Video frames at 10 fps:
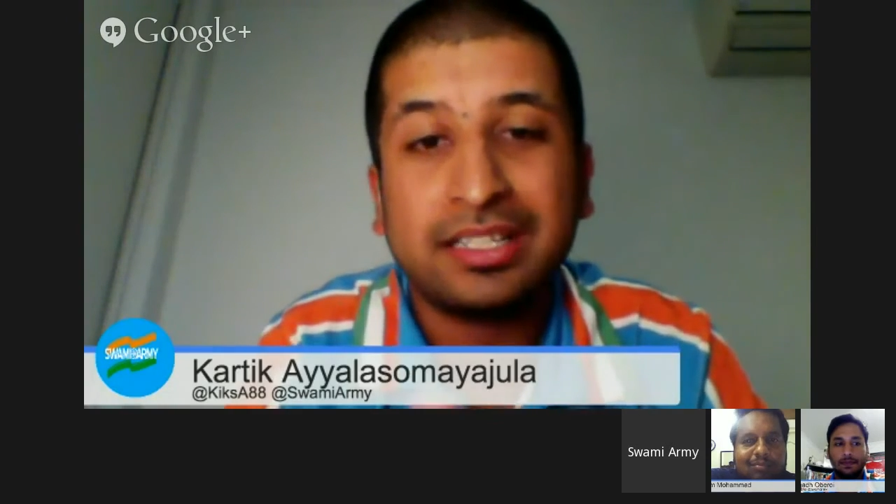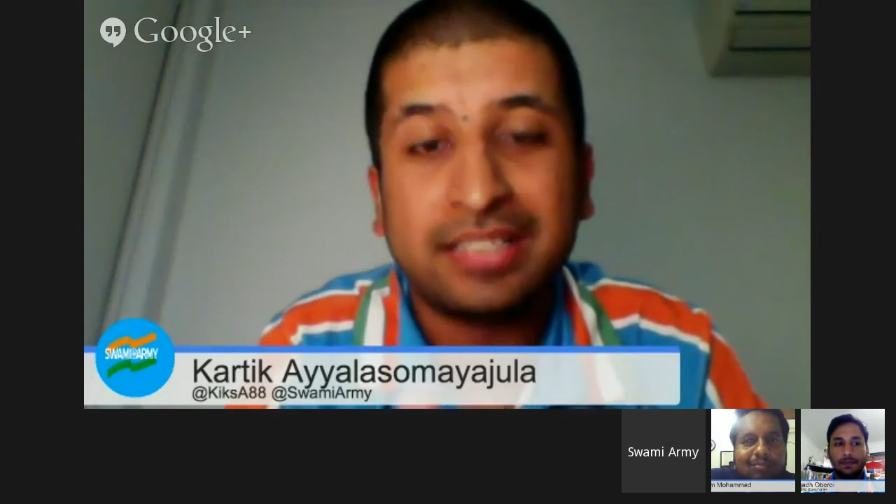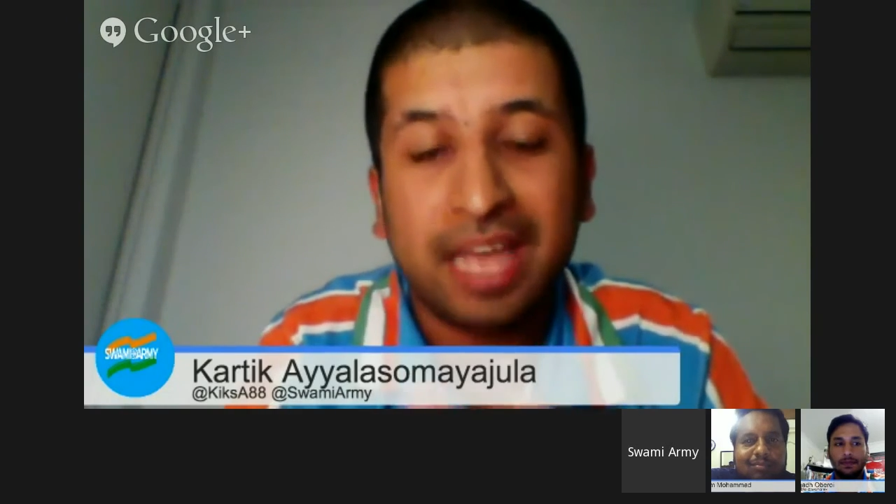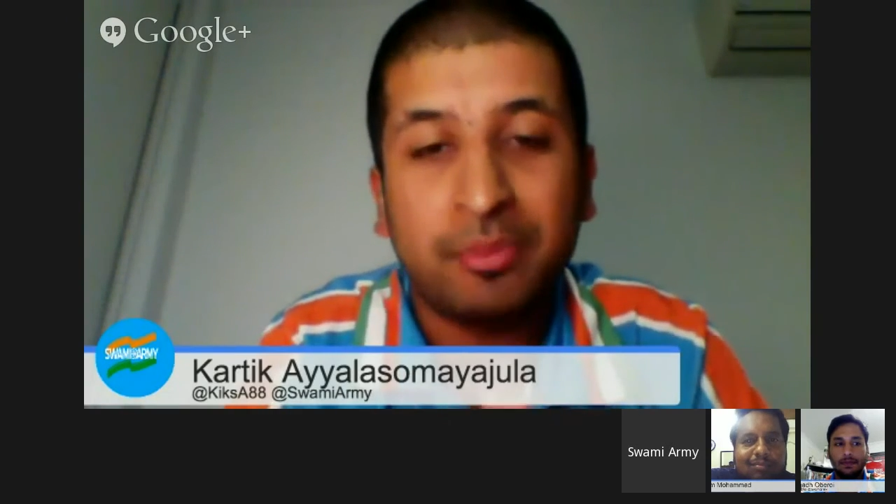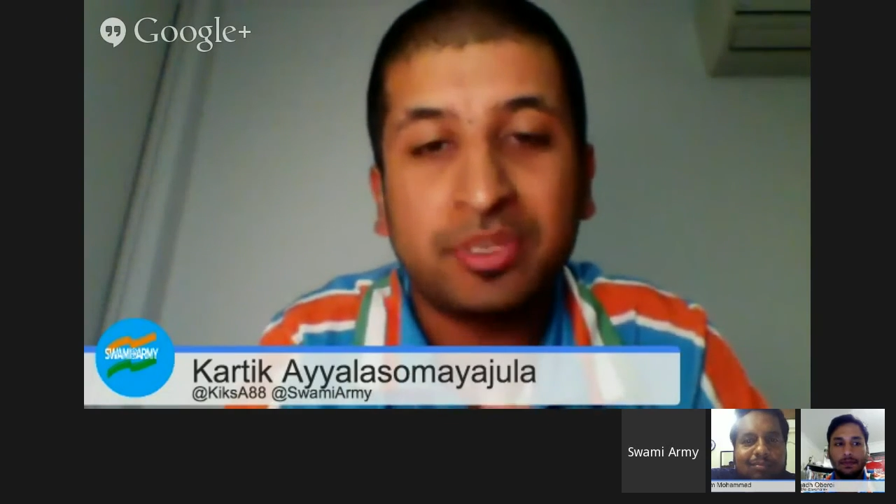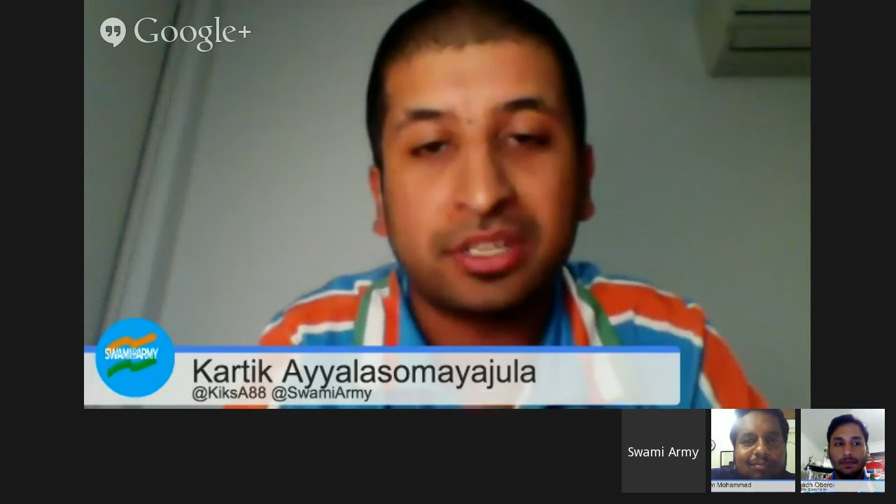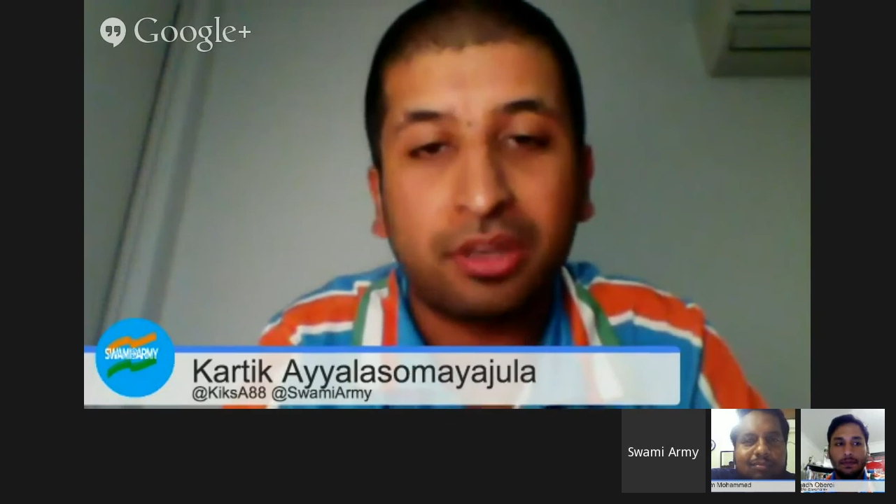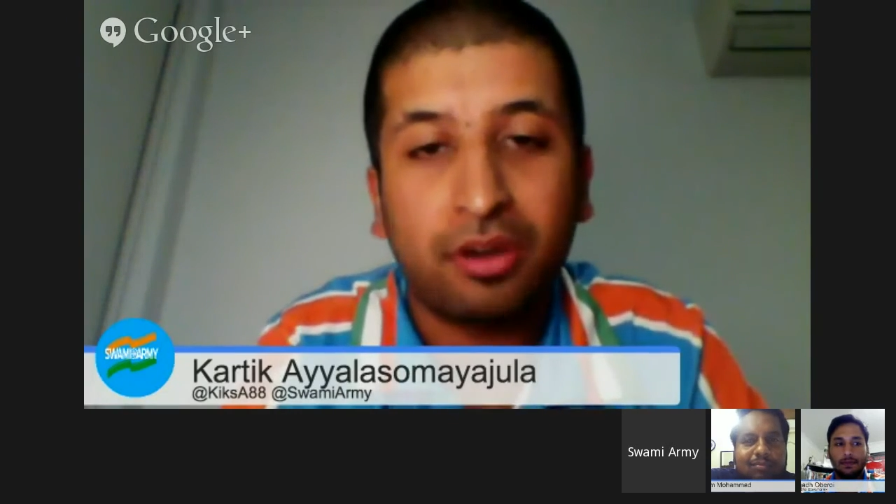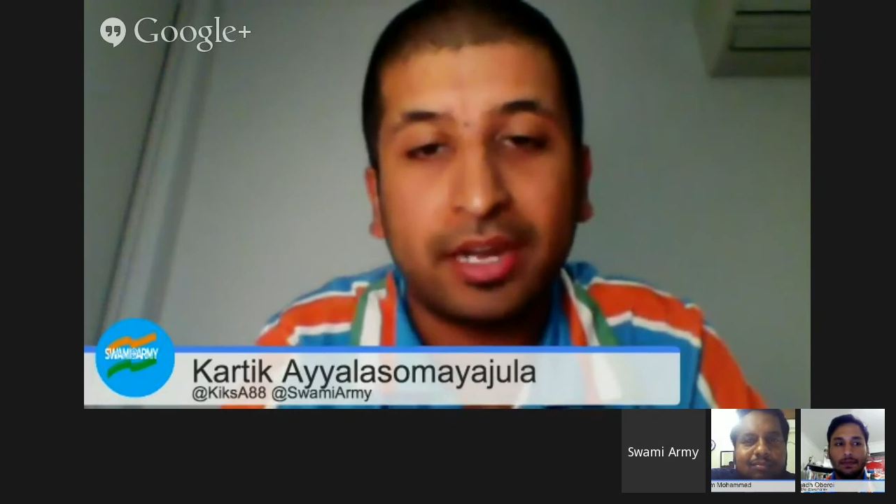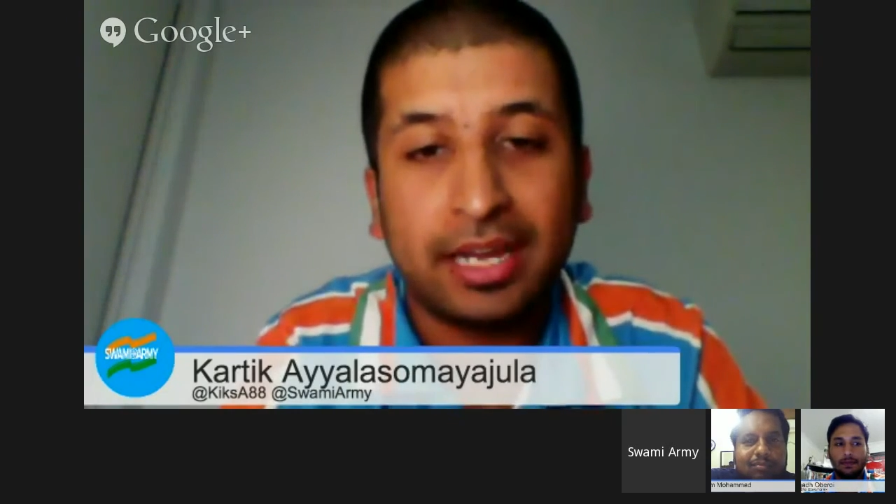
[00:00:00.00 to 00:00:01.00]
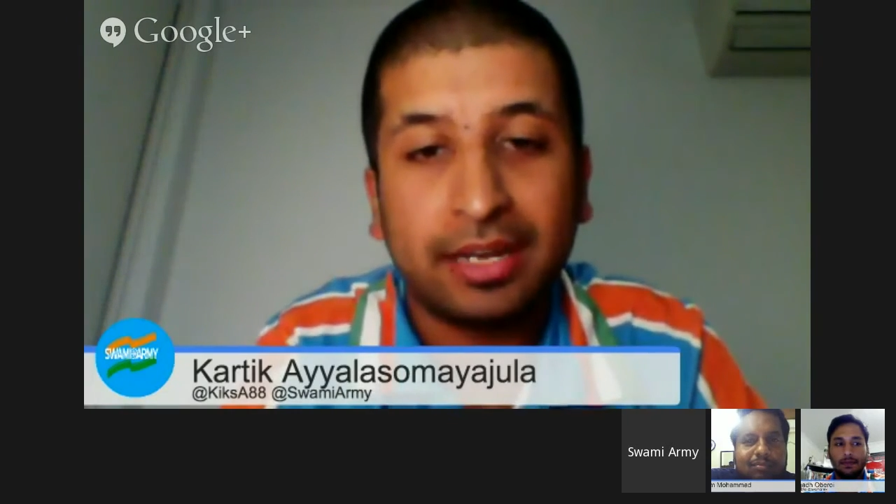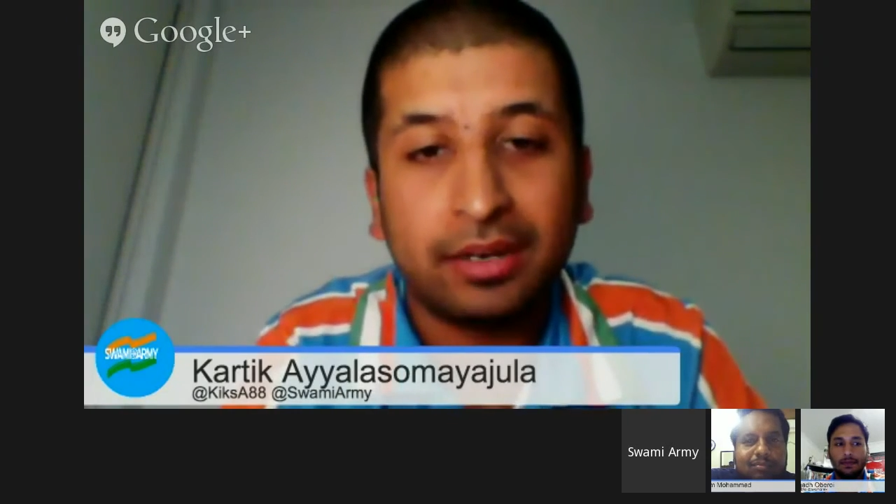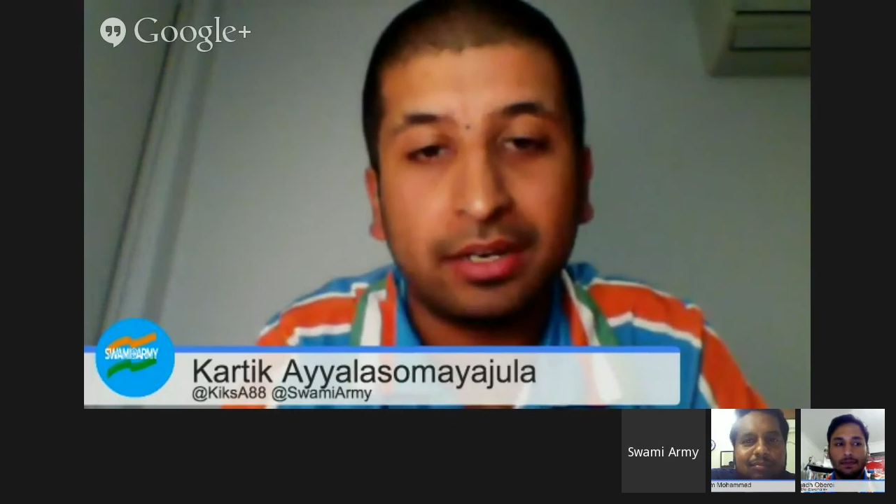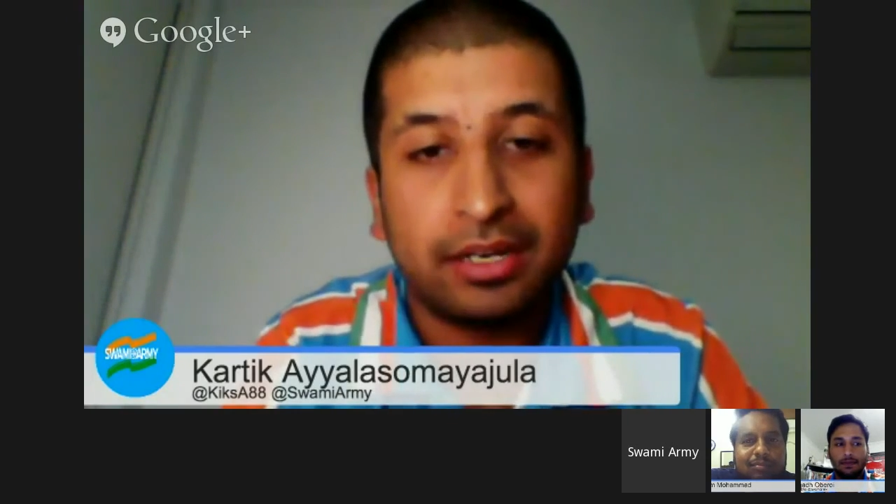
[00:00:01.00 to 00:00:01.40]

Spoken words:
stamp his authority and